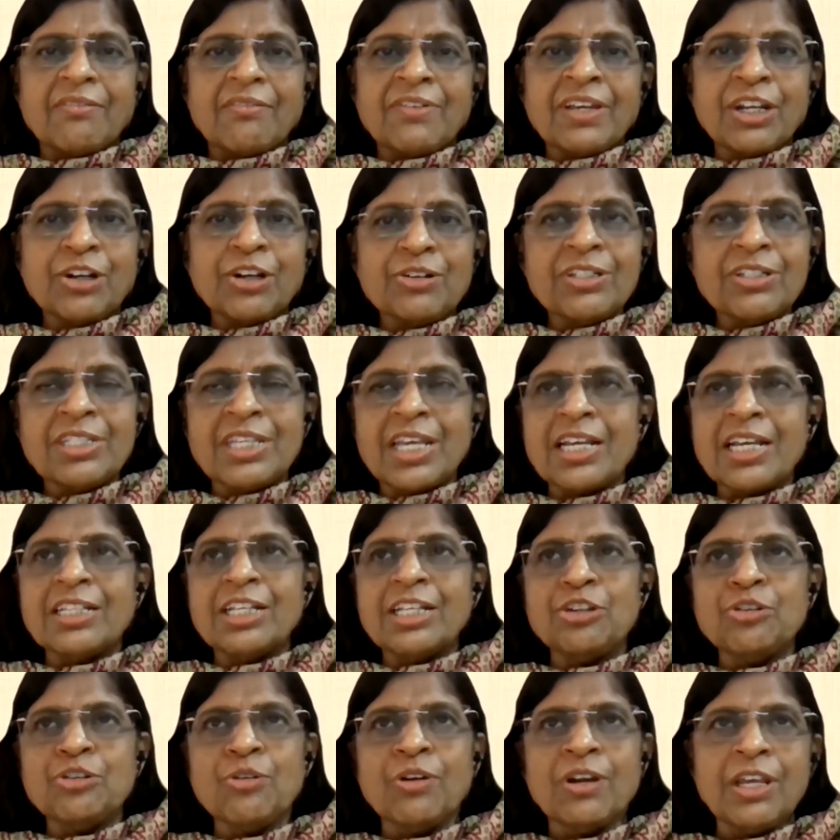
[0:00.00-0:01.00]
We are not saying
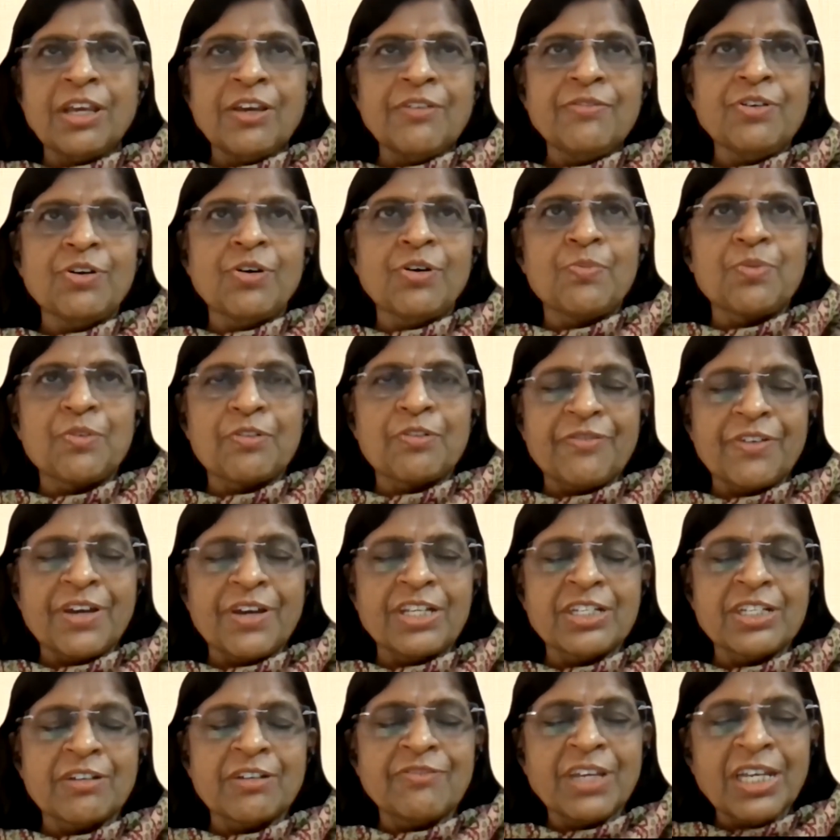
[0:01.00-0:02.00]
that you leave your
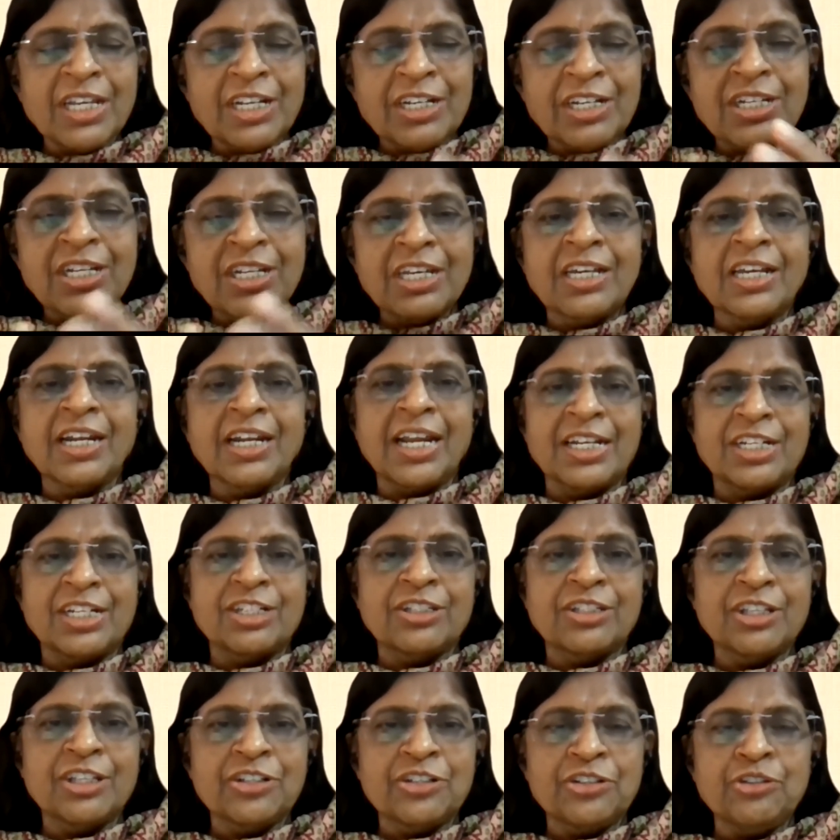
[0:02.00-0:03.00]
profession. We
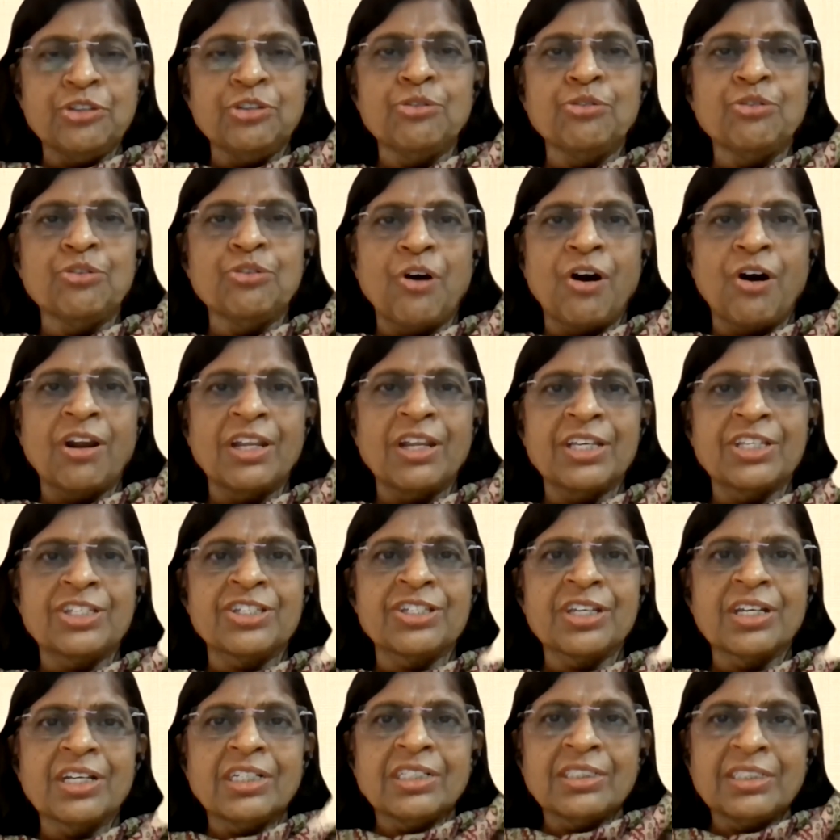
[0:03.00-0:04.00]
integrate this new knowledge,
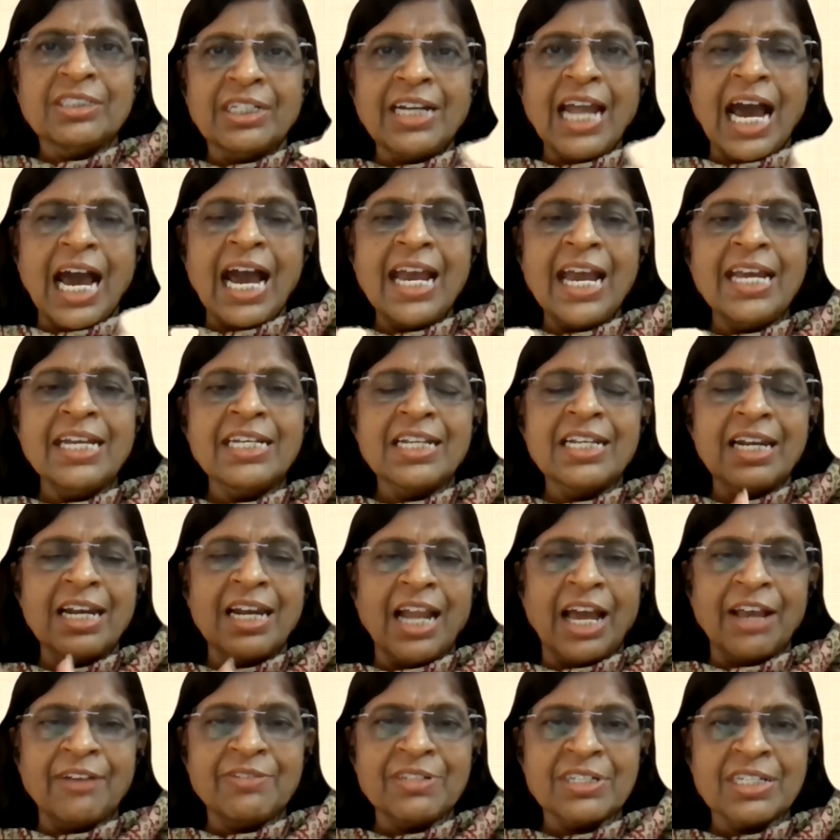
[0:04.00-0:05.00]
the diet and
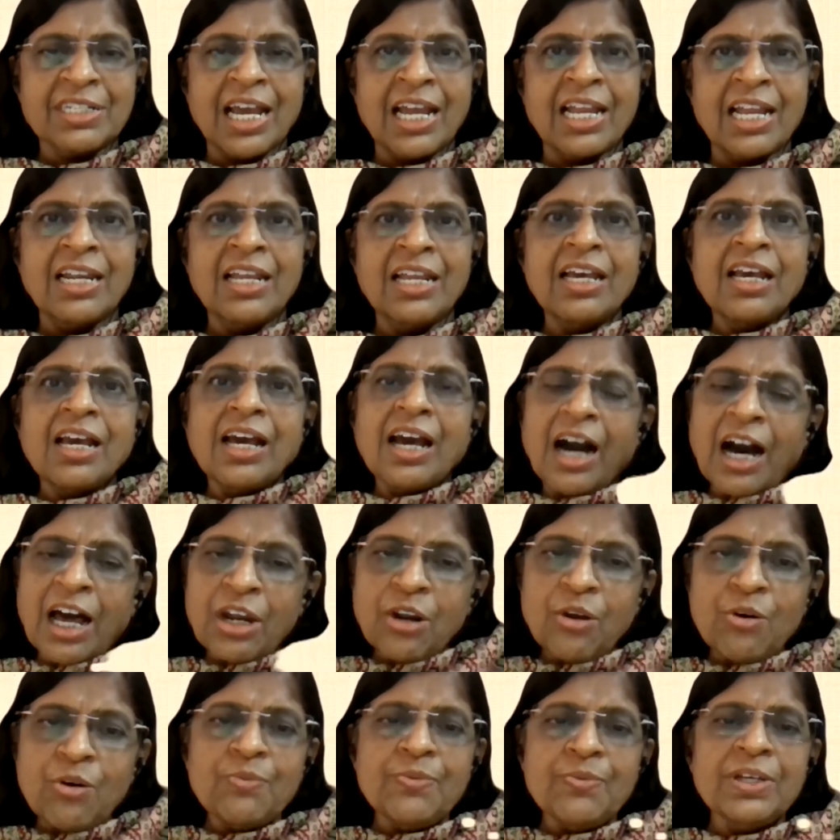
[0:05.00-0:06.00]
lifestyle,
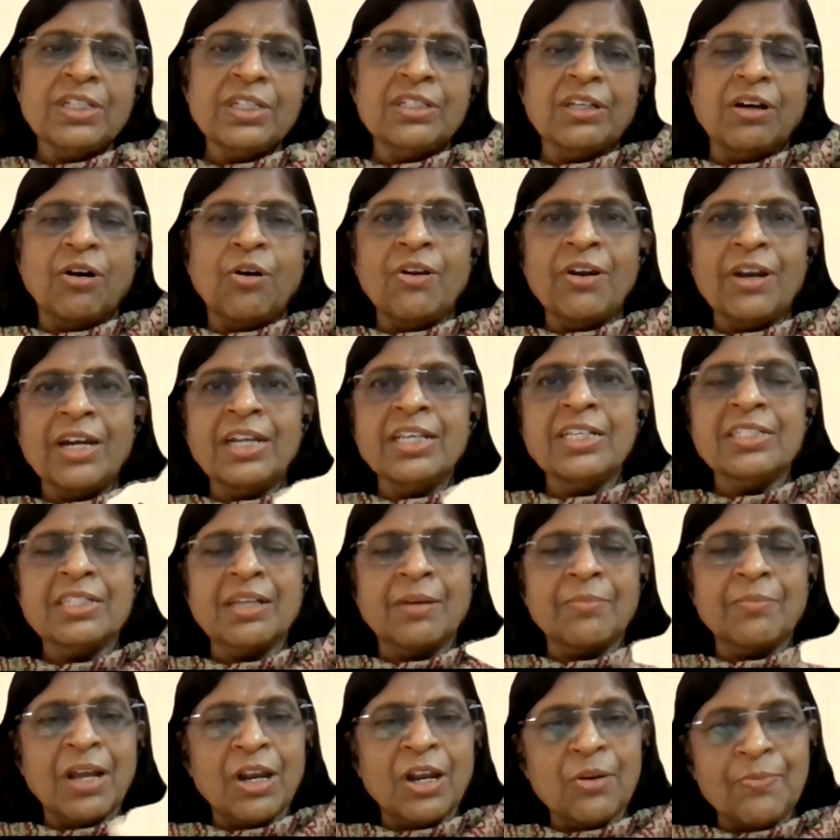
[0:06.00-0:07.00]
along with already
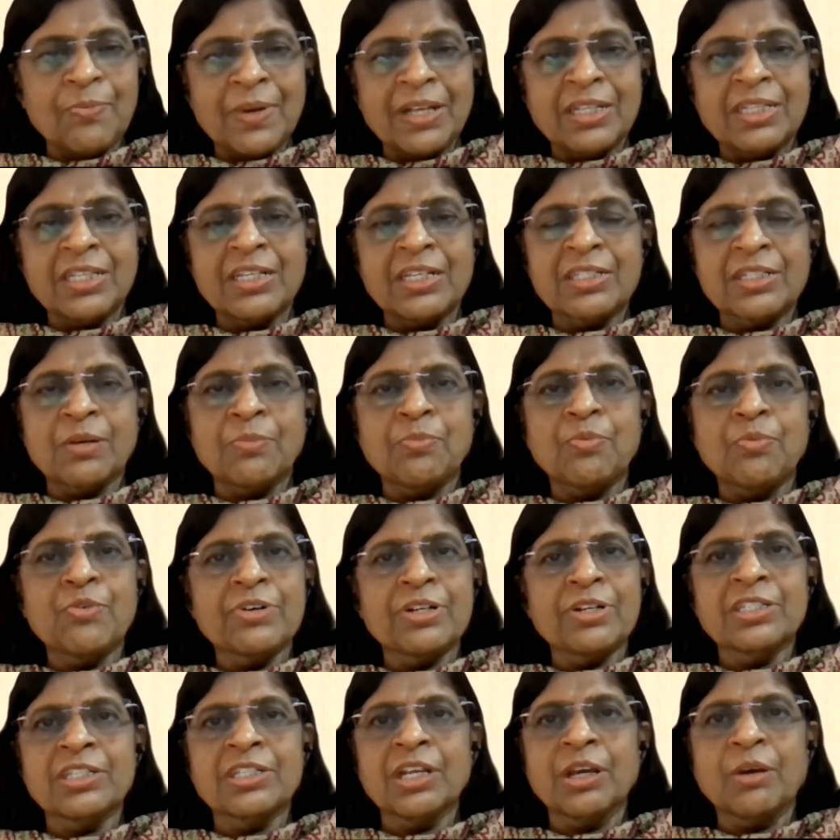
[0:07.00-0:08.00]
some allopathic
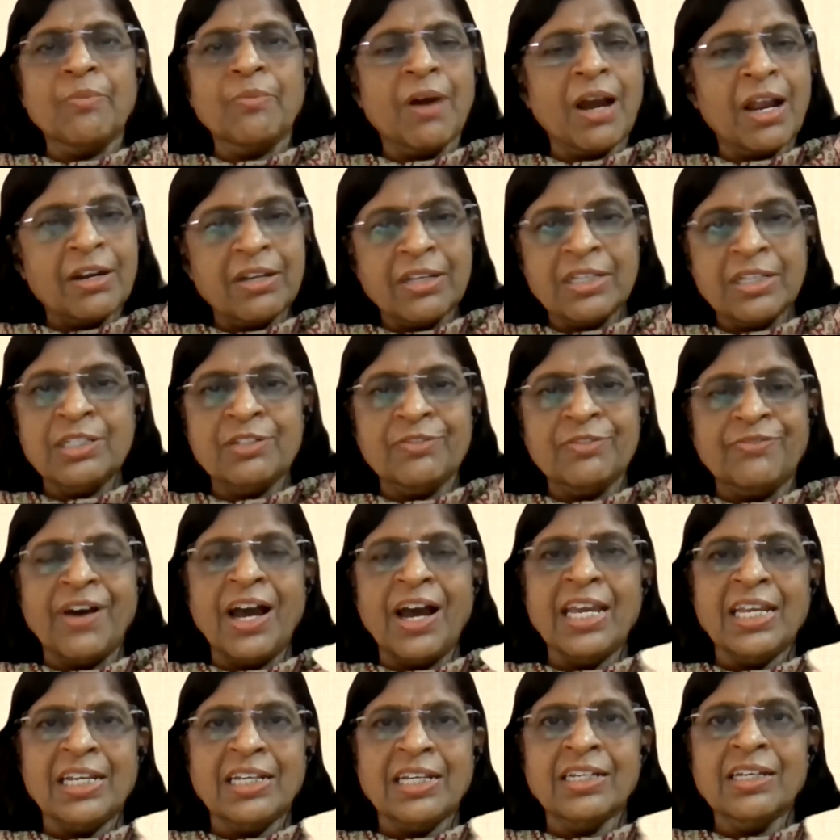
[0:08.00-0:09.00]
support is required. It's
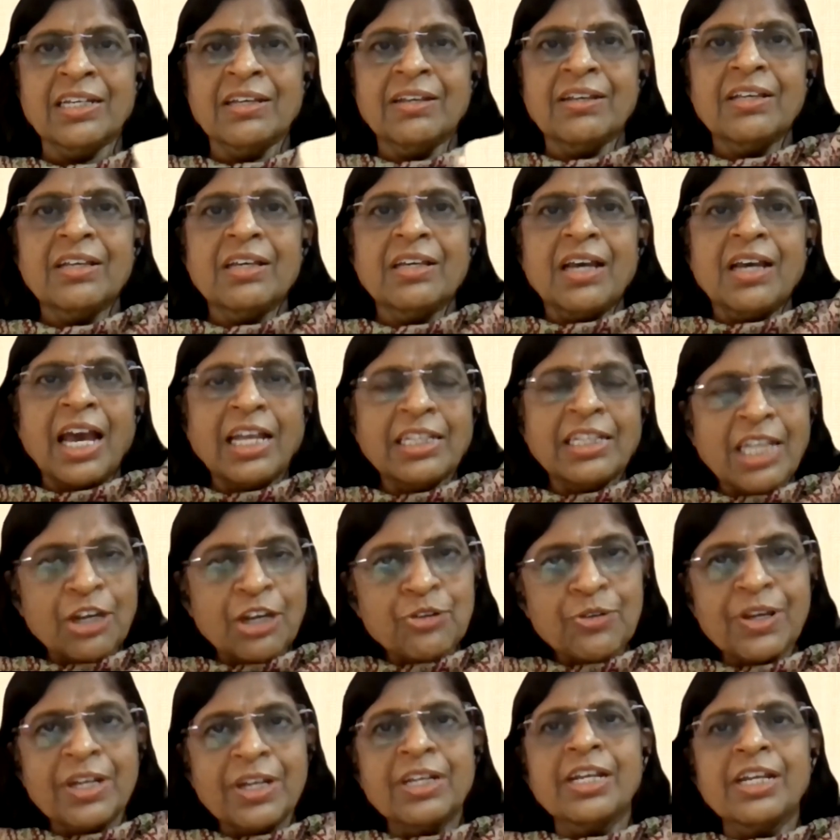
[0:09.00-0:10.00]
fine, and
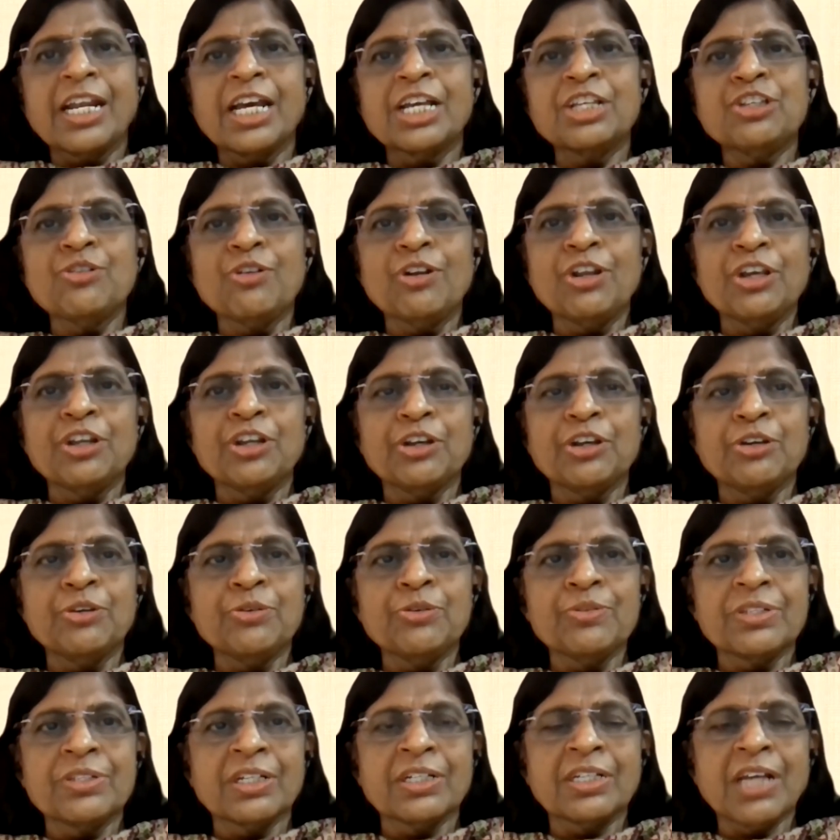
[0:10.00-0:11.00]
then you can gradually
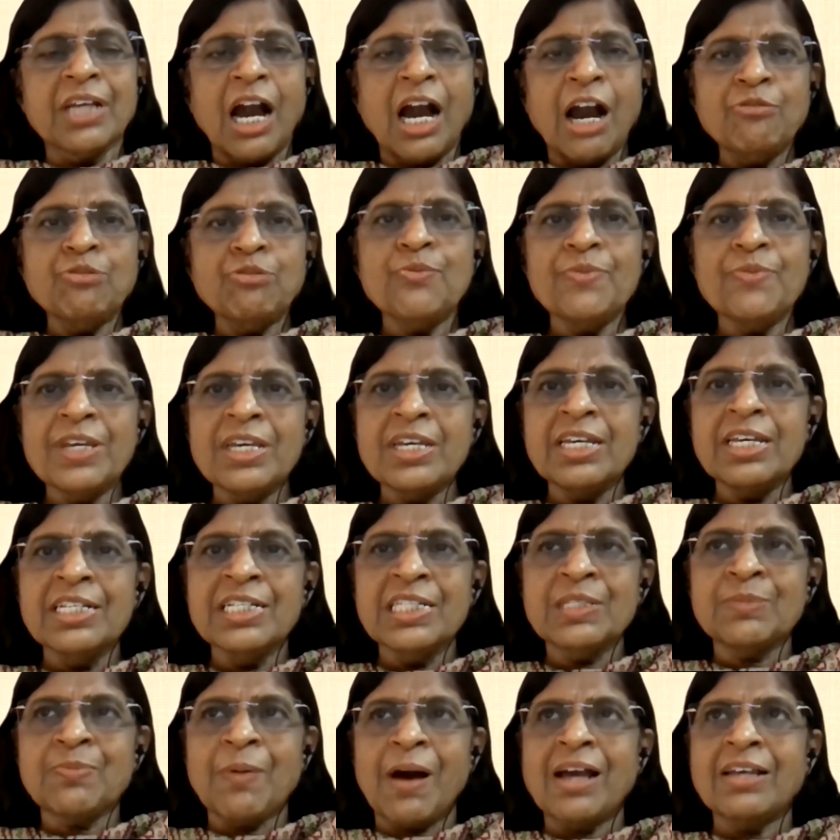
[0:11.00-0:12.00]
reduce it. How do we
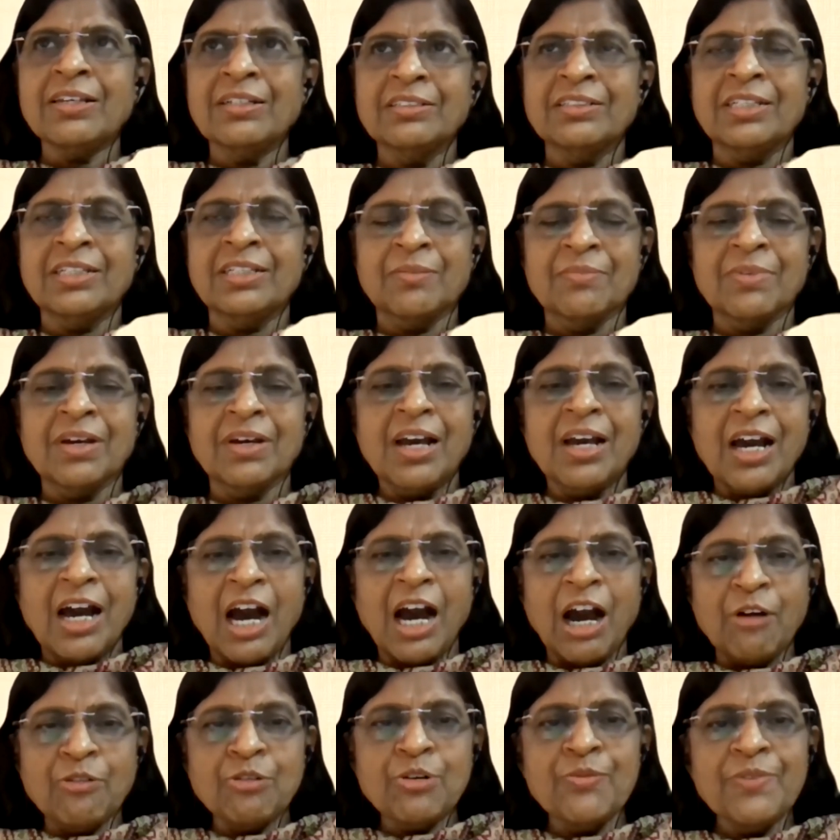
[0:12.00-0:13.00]
inspire them?
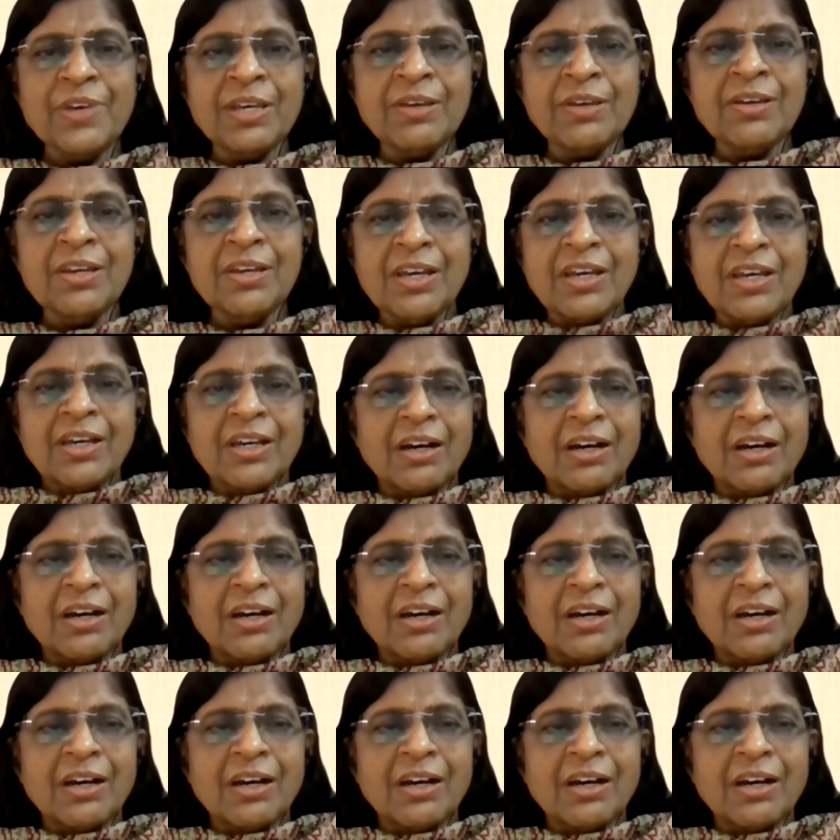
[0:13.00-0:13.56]
How do we?